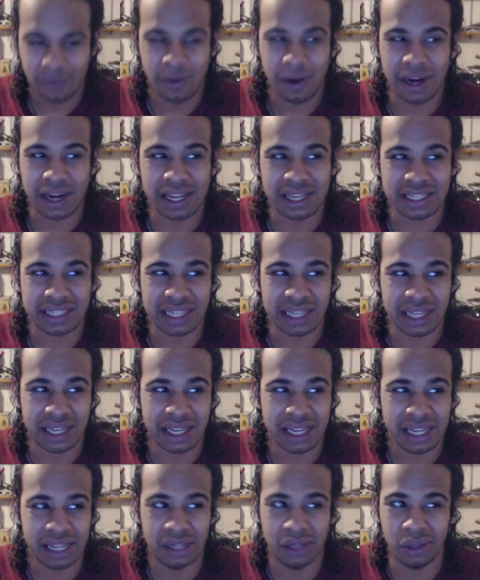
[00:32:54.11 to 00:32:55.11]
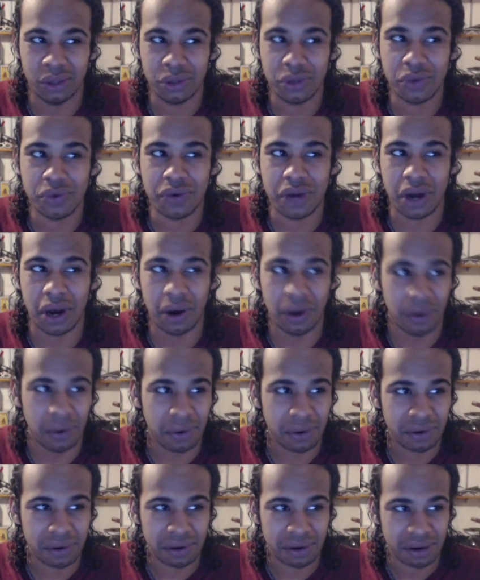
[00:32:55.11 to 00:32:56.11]
what is it? In
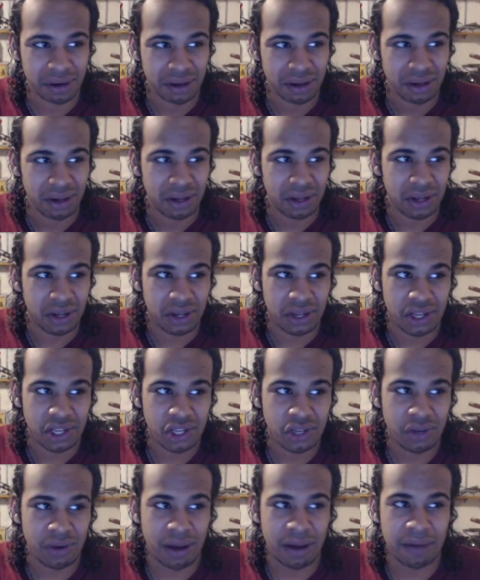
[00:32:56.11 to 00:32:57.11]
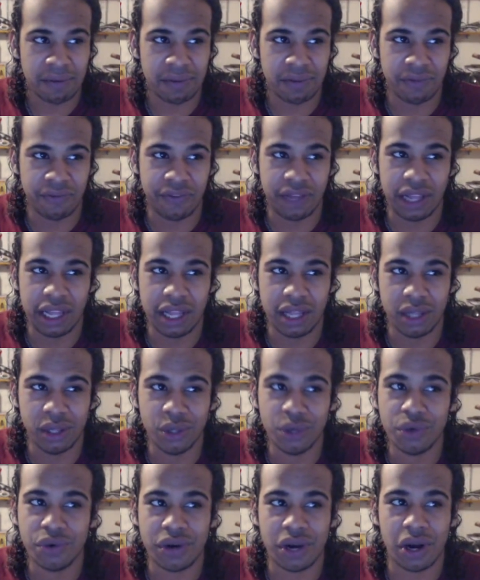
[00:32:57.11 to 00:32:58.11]
Ludo, you have the
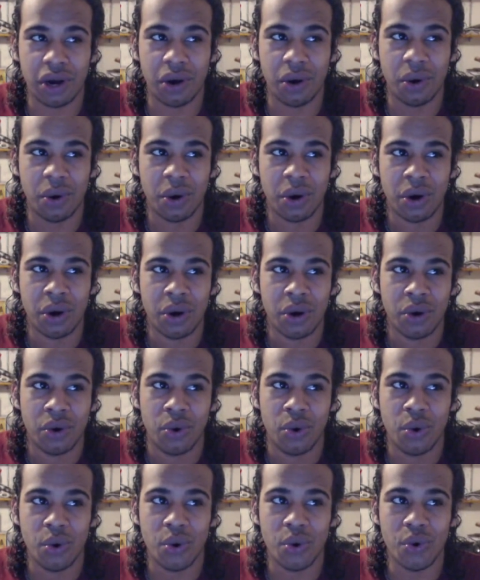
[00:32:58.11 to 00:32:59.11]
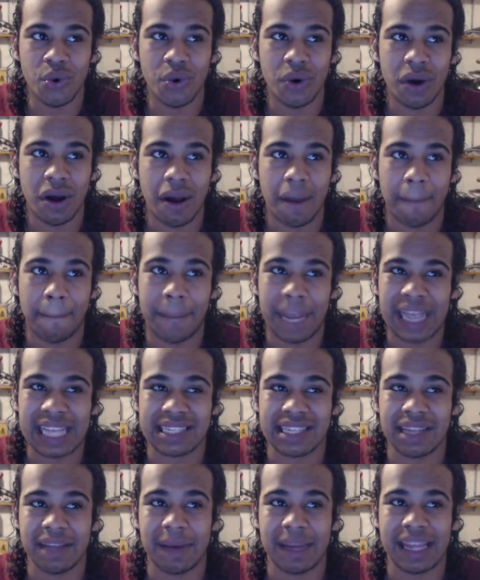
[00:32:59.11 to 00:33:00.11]
villain Ludo, who
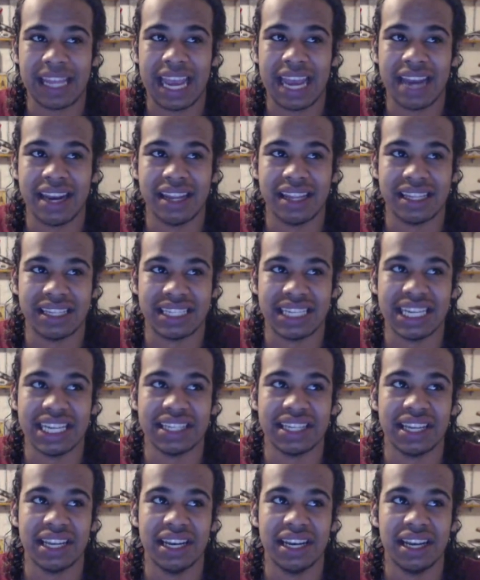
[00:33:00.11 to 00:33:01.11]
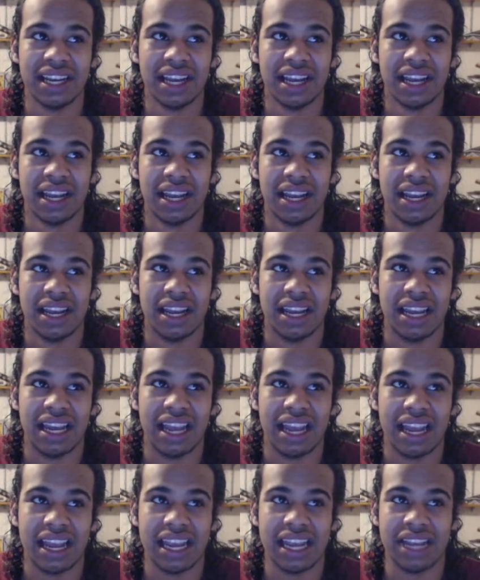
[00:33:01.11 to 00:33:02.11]
basically by the end of the season
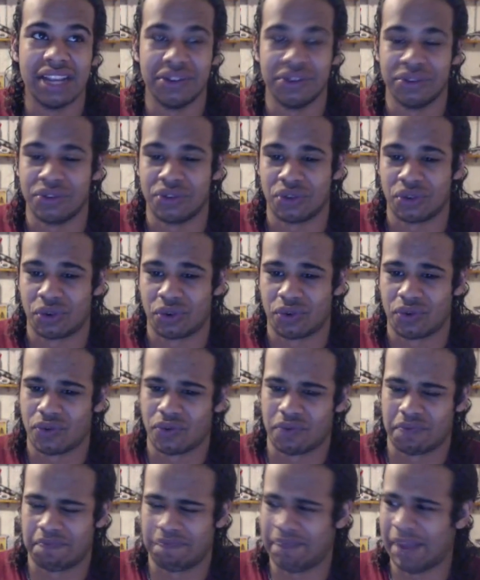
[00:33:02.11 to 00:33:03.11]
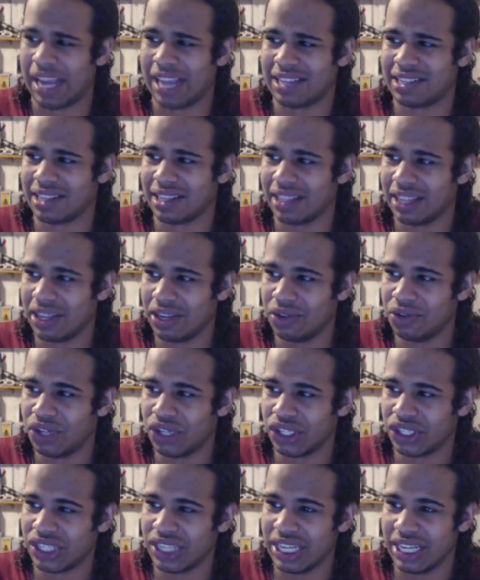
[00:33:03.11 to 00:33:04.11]
is basically,
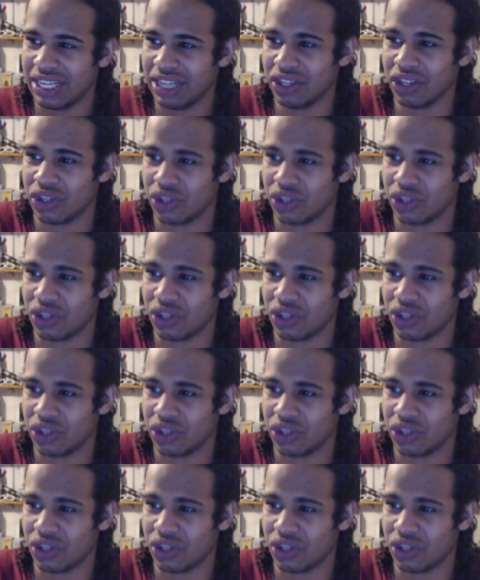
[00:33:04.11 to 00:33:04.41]
you just see